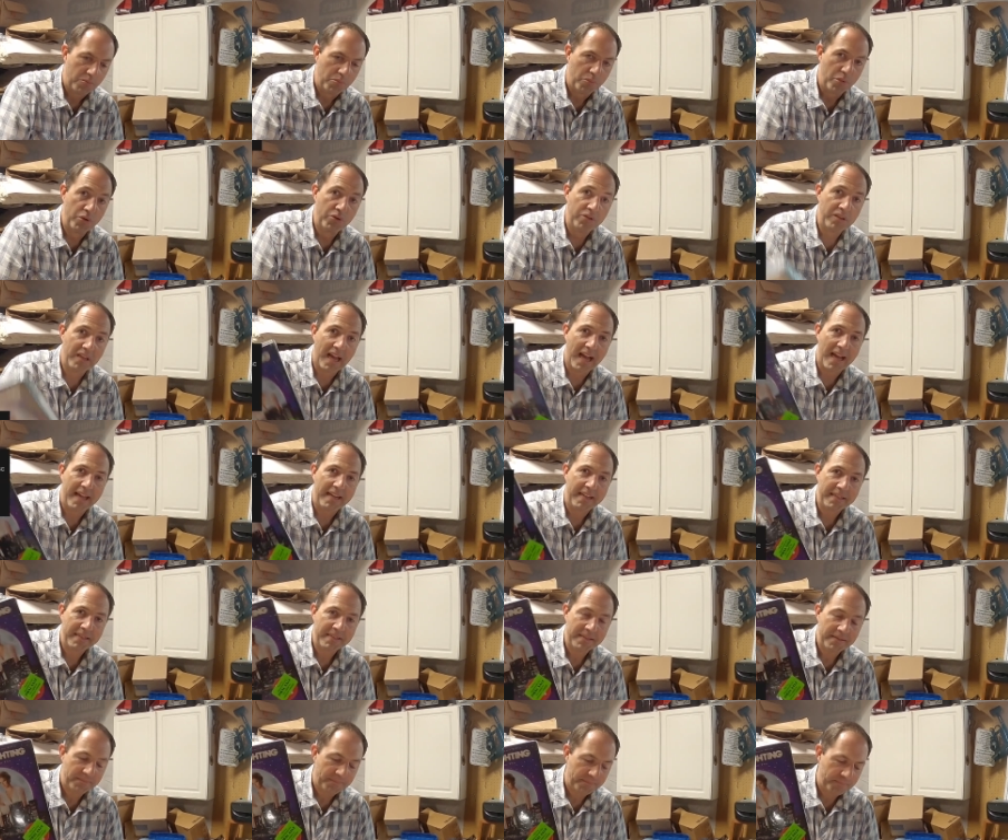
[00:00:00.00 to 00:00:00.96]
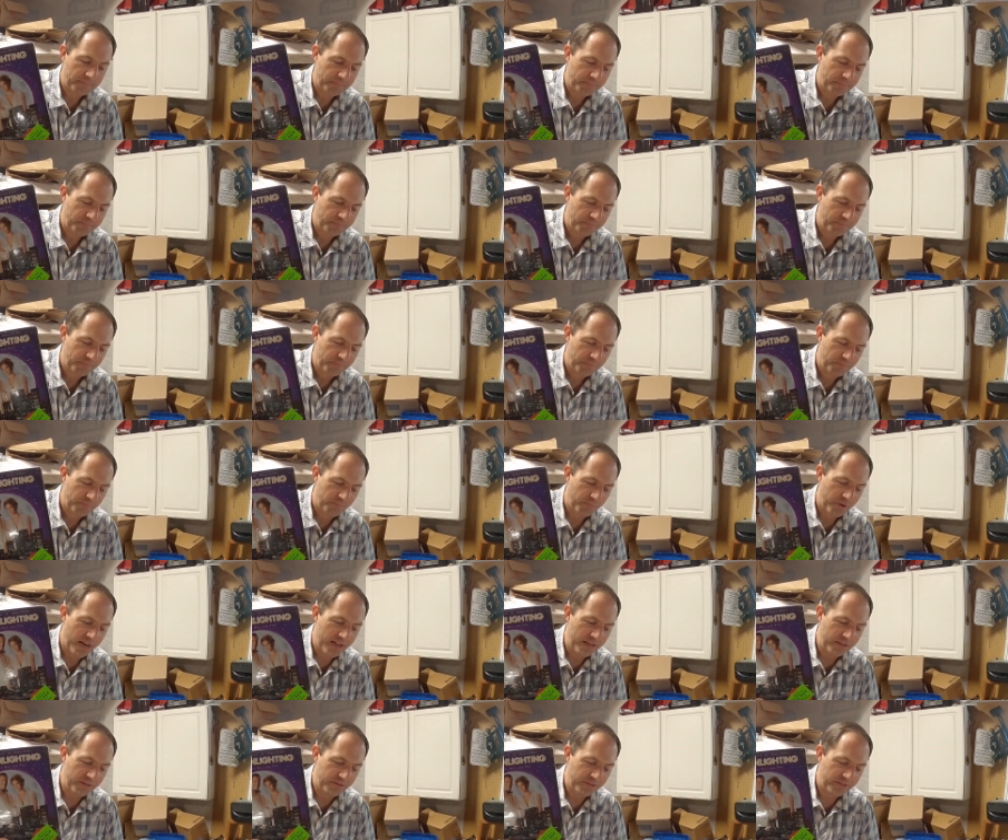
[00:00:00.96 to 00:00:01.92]
Moonlighting,
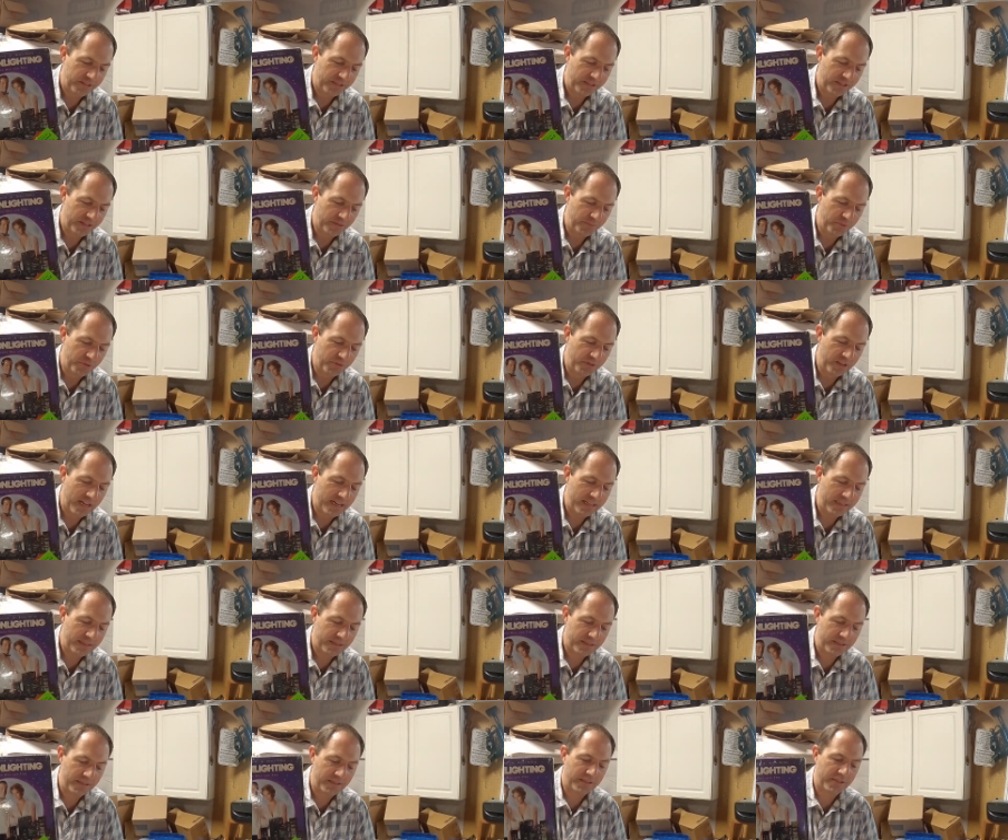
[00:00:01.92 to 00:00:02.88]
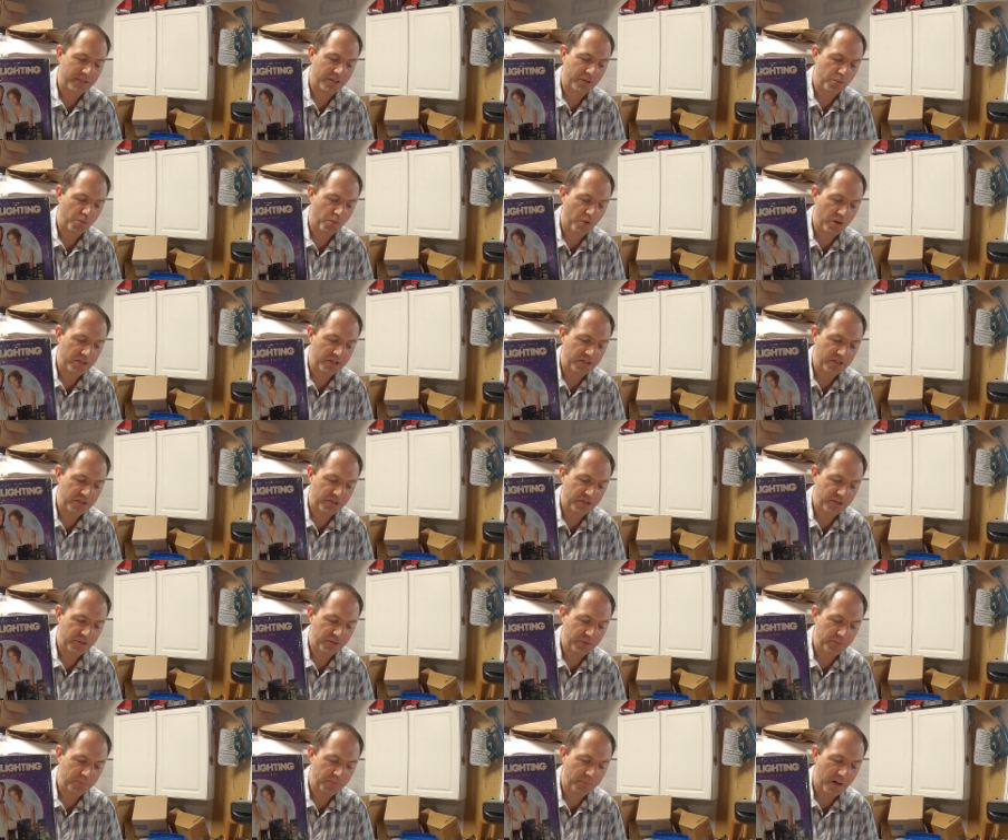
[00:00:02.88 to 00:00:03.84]
brand new sealed. Moonlighting Seasons one and
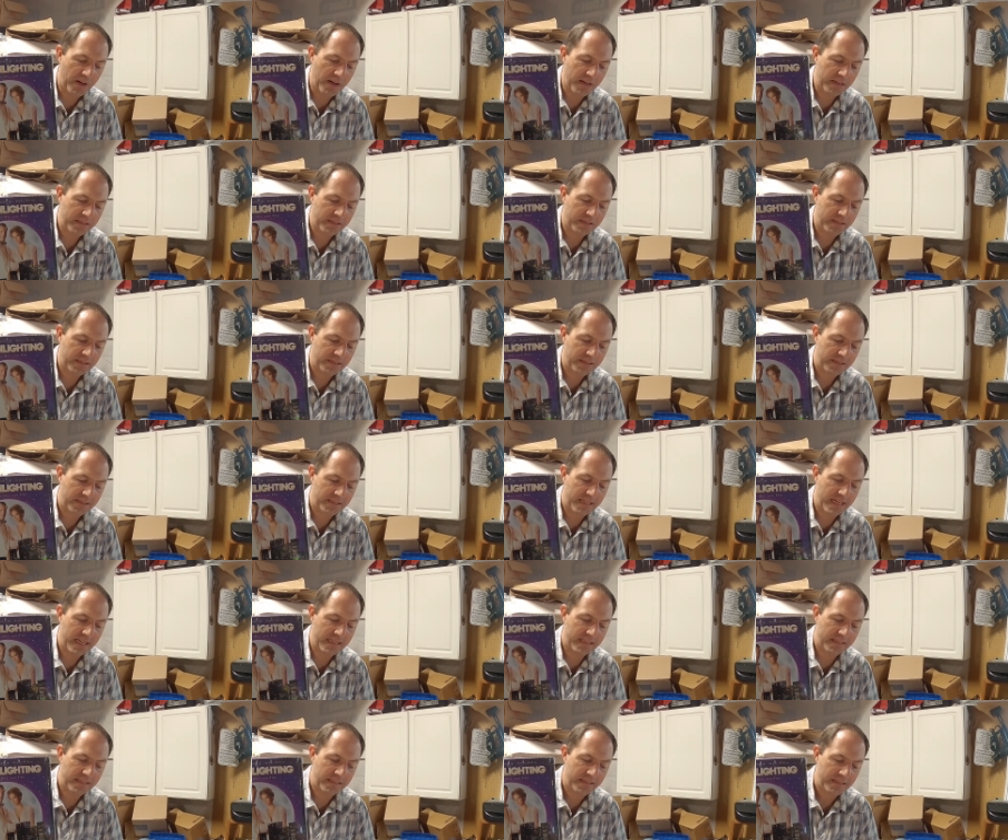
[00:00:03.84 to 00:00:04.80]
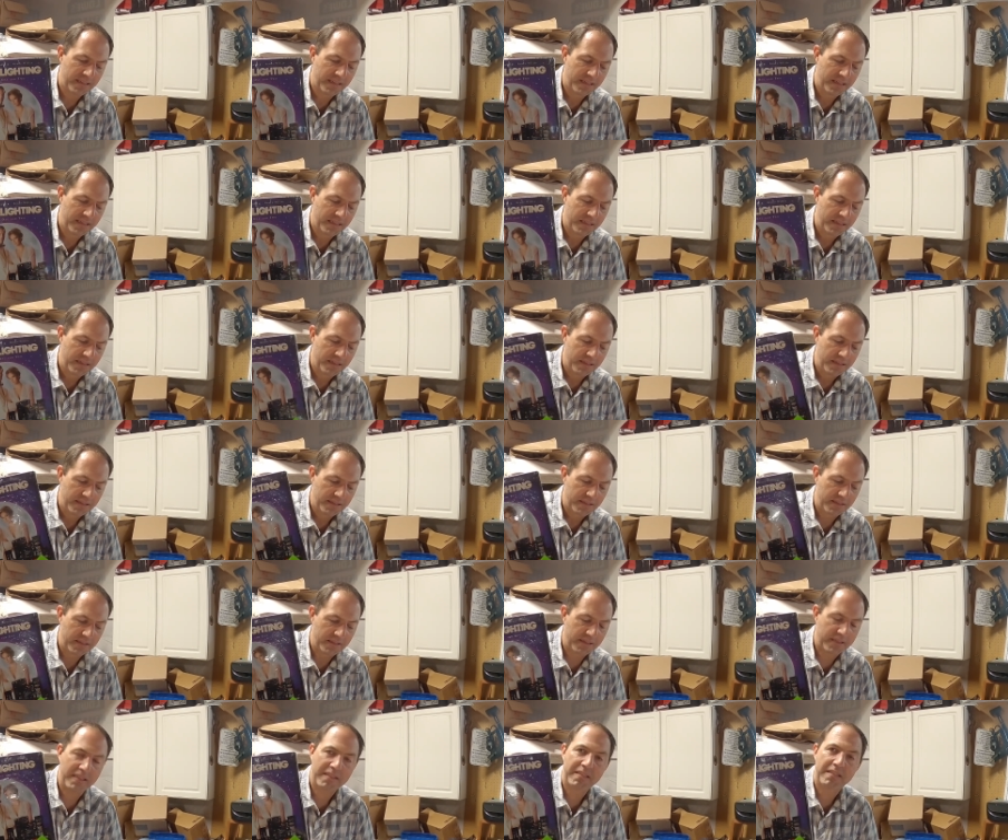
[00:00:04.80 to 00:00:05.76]
two box set.
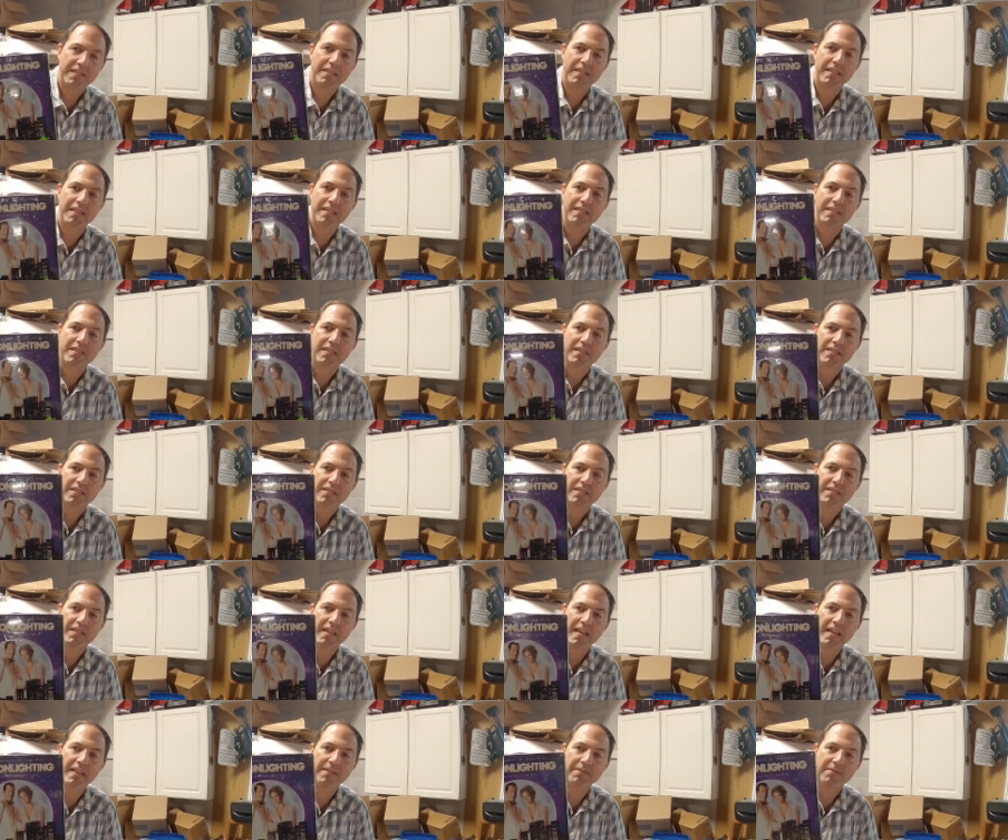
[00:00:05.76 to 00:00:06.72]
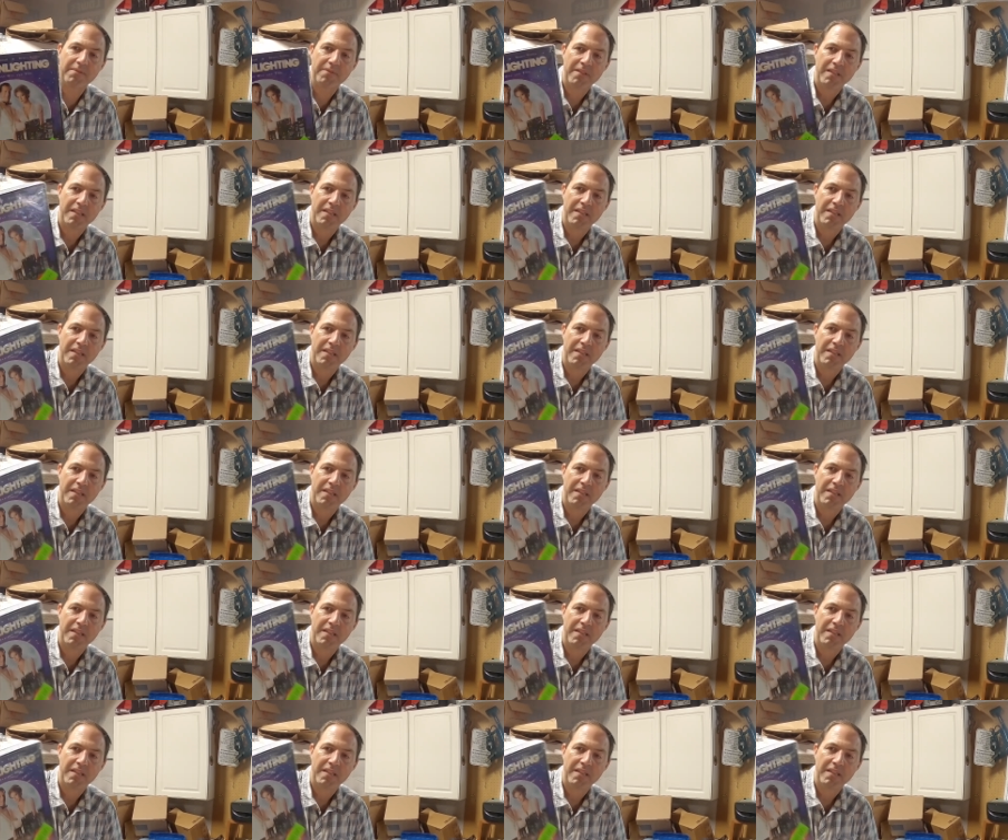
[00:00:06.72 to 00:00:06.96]
It's a six disc set.